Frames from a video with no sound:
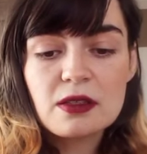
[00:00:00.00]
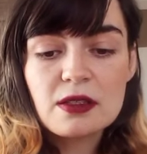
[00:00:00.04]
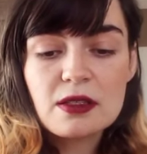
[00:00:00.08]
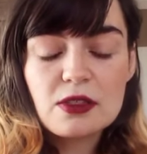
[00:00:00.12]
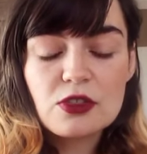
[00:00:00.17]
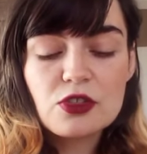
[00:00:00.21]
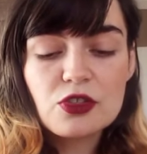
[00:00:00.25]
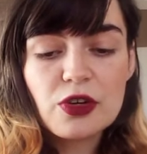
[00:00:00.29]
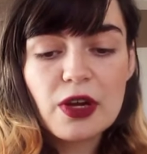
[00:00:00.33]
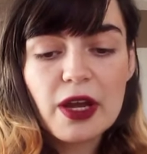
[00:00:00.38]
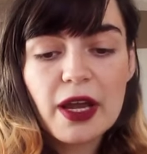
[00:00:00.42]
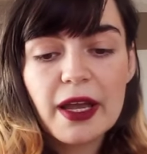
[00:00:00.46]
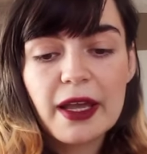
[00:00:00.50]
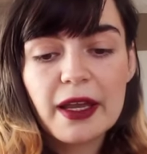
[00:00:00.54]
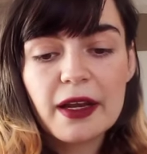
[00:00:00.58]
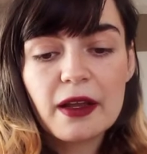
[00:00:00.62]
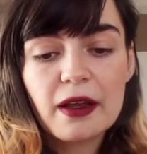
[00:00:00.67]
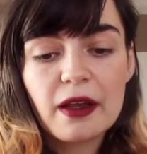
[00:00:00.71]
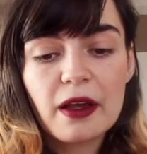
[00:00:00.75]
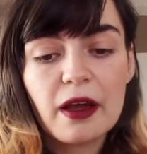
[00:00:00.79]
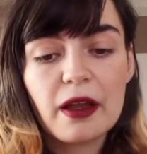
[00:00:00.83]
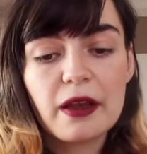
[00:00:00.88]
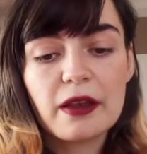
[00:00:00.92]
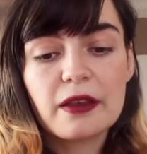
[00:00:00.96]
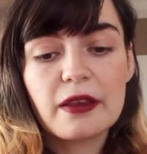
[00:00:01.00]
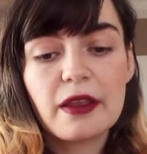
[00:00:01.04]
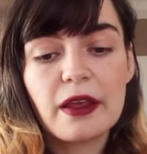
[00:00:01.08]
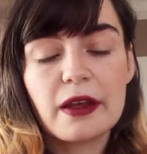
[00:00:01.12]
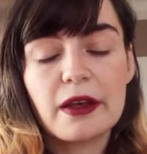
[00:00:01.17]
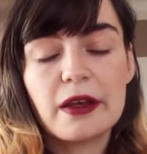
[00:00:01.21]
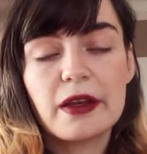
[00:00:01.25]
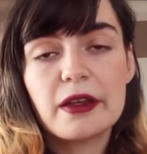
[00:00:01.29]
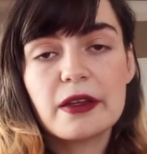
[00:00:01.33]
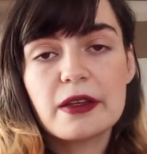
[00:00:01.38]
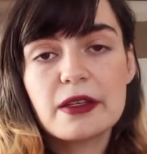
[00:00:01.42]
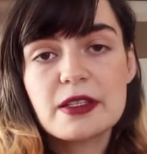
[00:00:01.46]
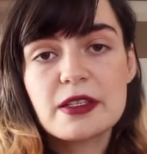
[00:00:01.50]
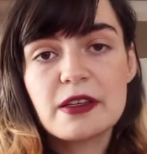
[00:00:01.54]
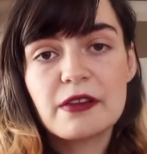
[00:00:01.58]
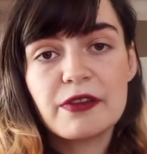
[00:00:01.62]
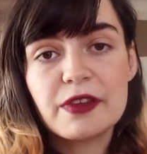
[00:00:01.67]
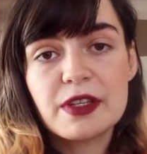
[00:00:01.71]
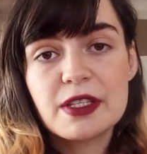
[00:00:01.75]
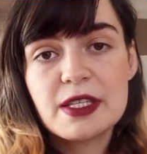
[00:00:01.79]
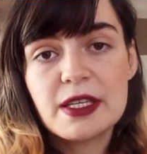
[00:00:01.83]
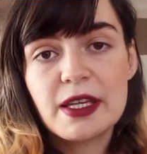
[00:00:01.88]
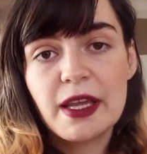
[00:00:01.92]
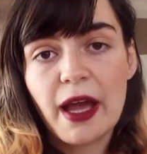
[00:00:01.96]
try and cut that
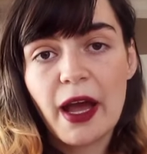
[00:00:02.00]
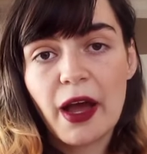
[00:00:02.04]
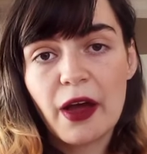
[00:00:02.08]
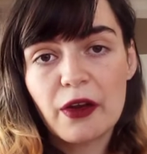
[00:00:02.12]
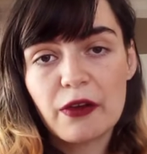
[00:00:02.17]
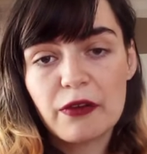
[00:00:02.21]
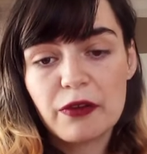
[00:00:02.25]
negativity out of